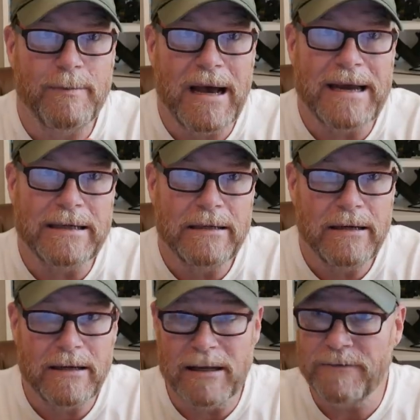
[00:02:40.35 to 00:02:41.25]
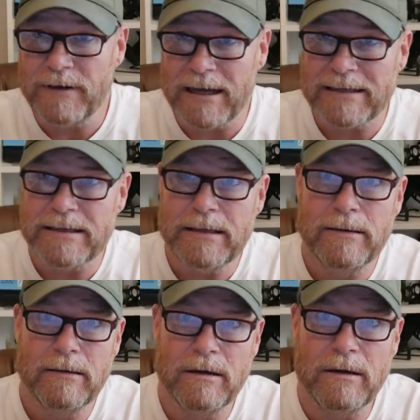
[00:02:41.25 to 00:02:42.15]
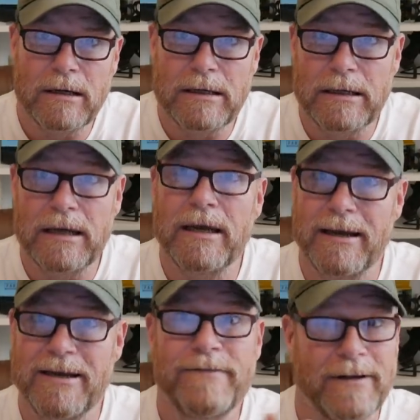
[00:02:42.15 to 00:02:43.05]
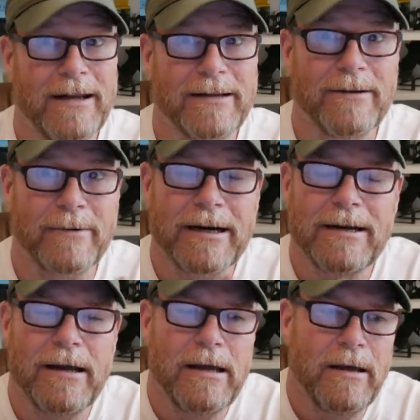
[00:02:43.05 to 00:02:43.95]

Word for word: Biden, if elected, or if elected, right?